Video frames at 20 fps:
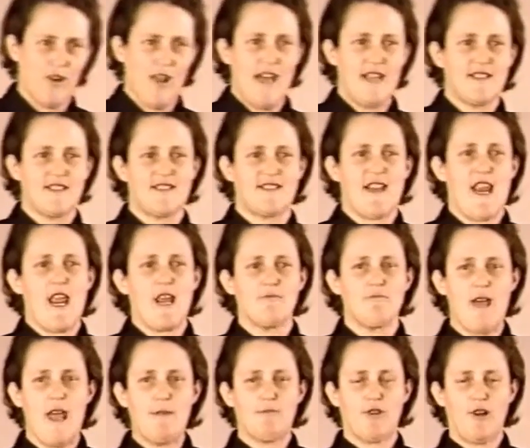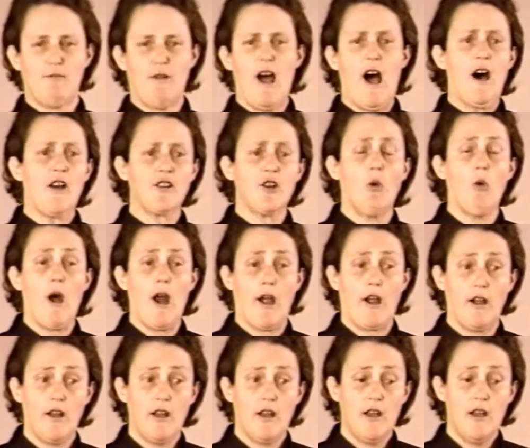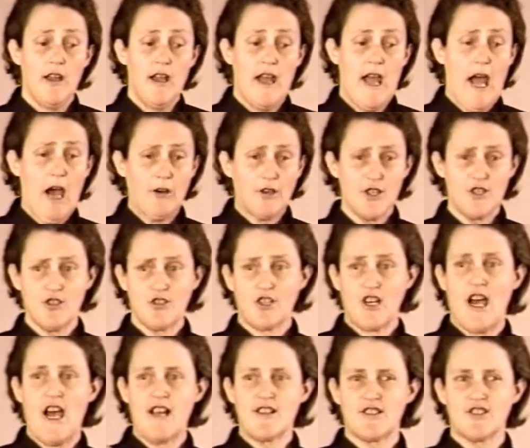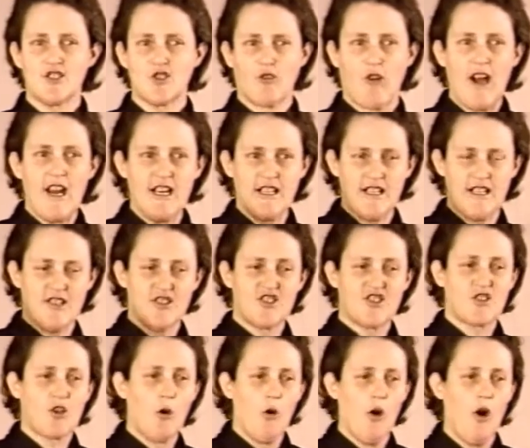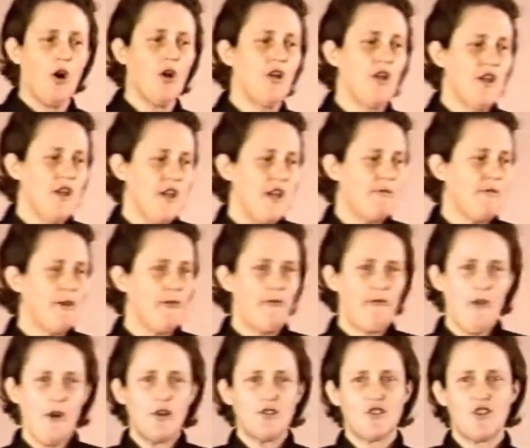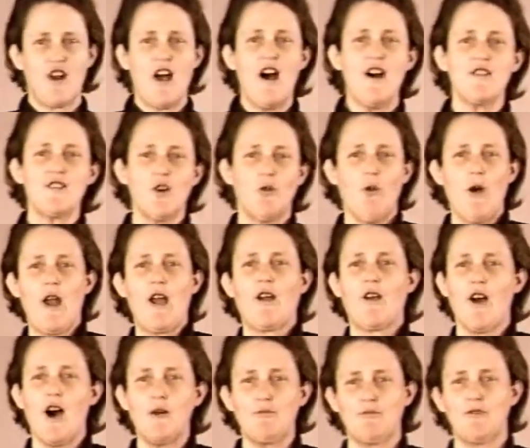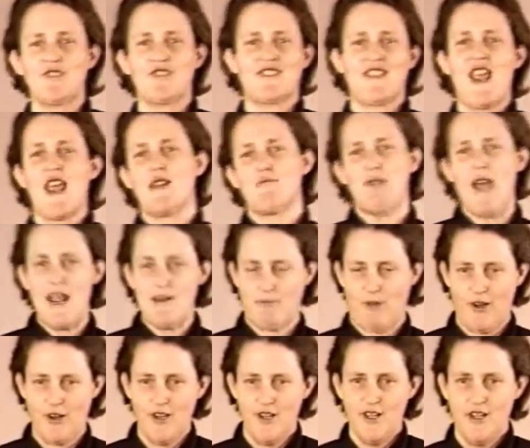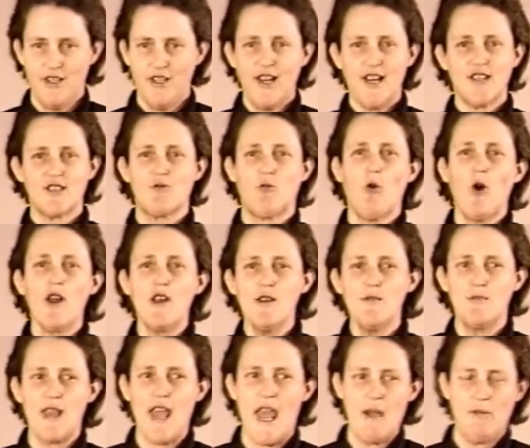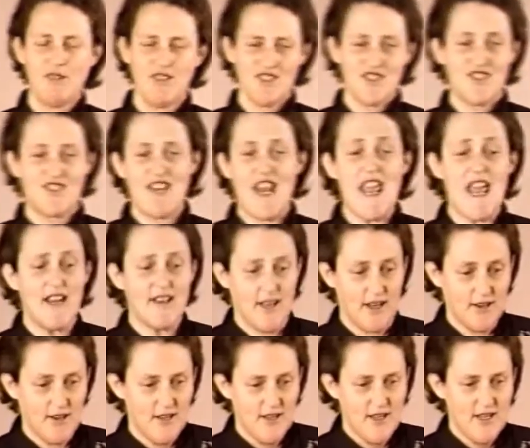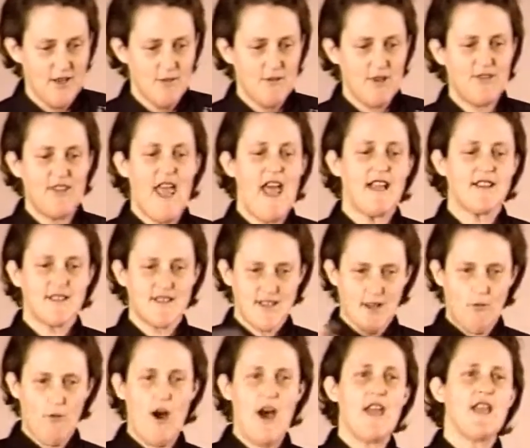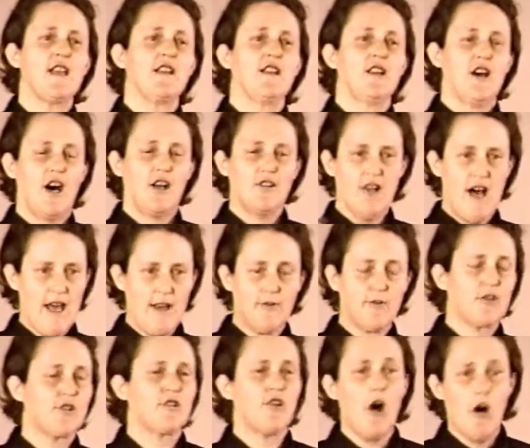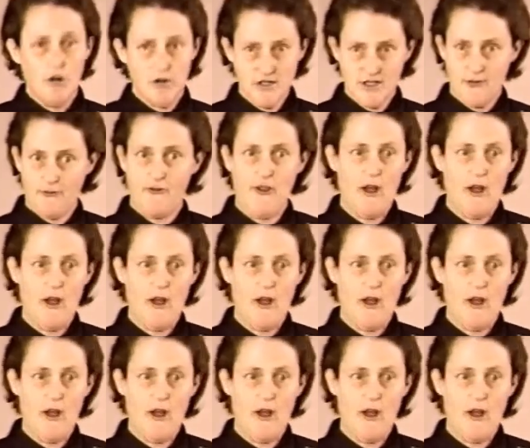were like sandpaper in my underwear. How could you concentrate in school if you filled your underwear up with sandpaper? You just wouldn't be able to stand it. But that's the way a lot of clothes